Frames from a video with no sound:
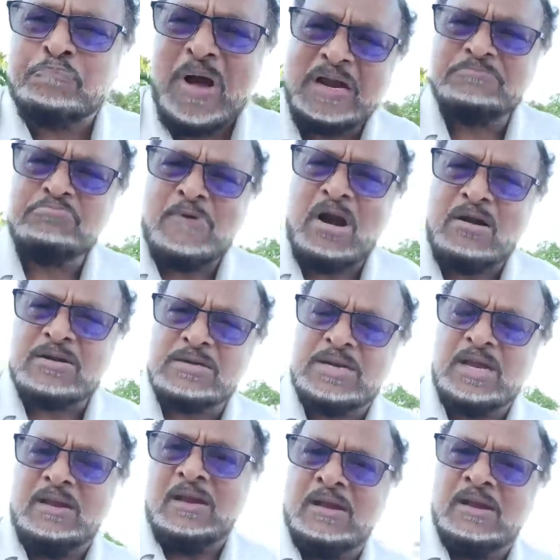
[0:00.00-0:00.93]
Bad
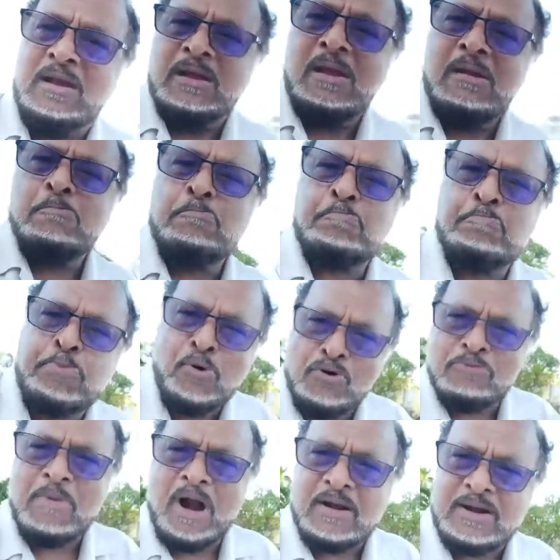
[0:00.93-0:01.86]
marketing,
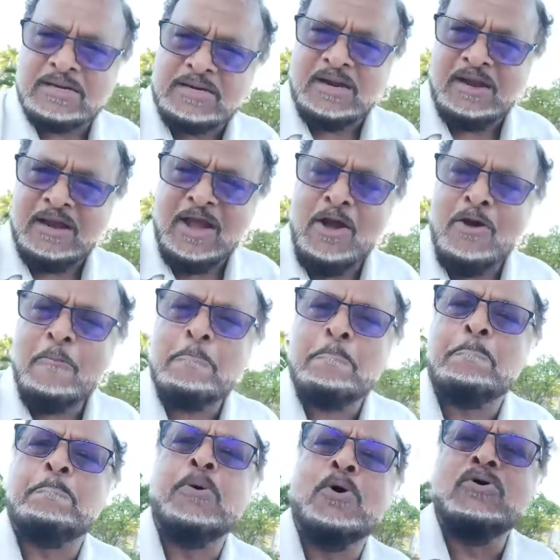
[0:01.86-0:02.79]
poor marketing,
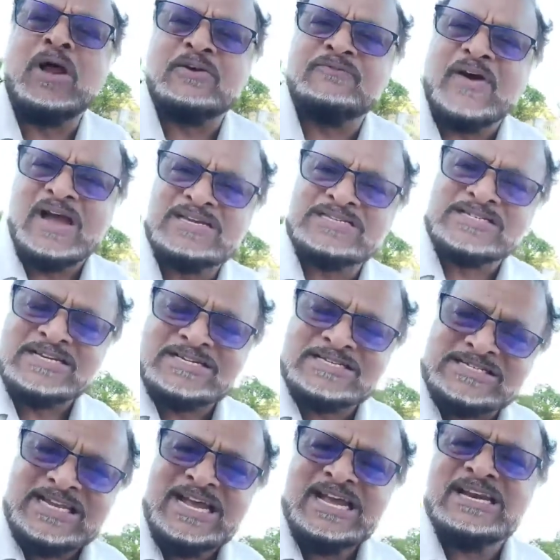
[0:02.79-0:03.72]
poor
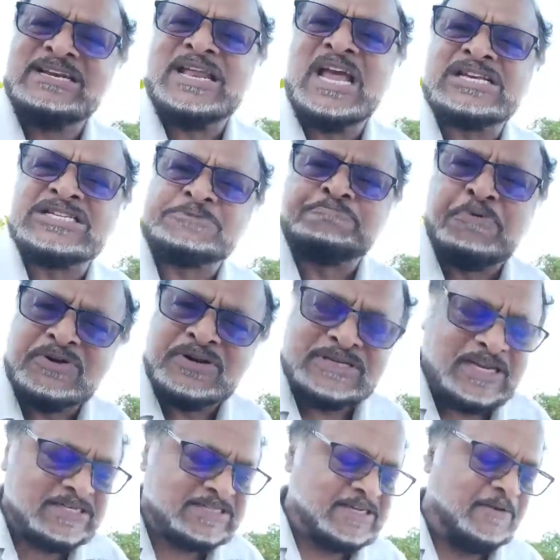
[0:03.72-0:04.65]
advisors,
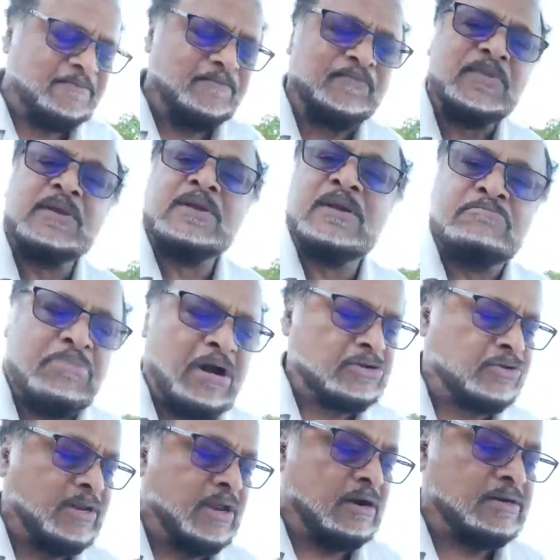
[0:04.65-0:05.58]
desperatism.
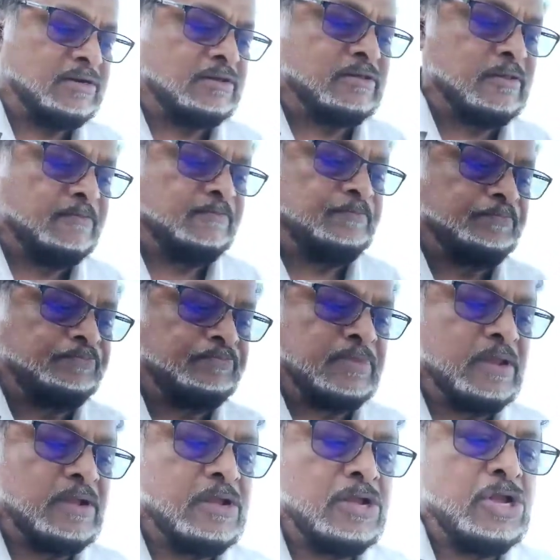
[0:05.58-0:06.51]
Back to the article.
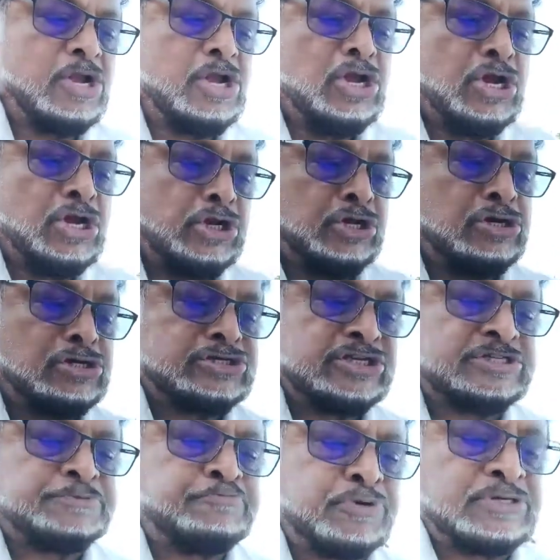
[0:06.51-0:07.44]

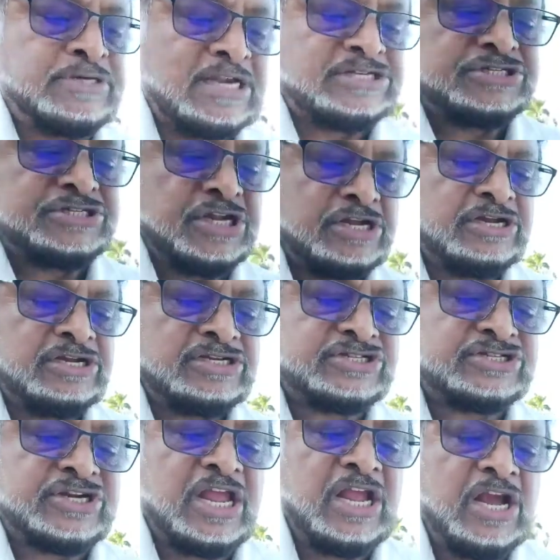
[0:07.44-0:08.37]
Nurses protesting
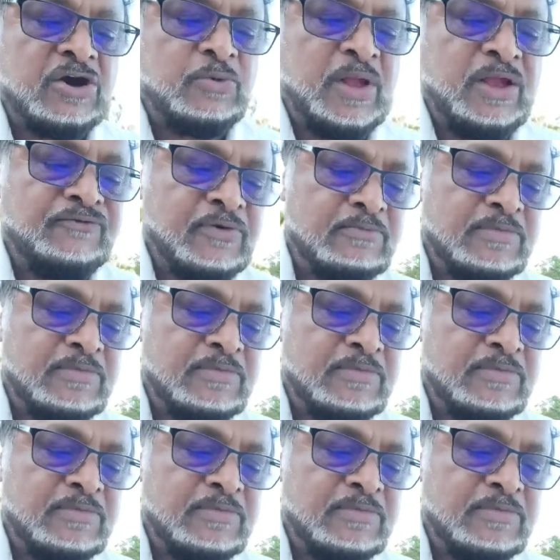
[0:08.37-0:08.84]
and staying away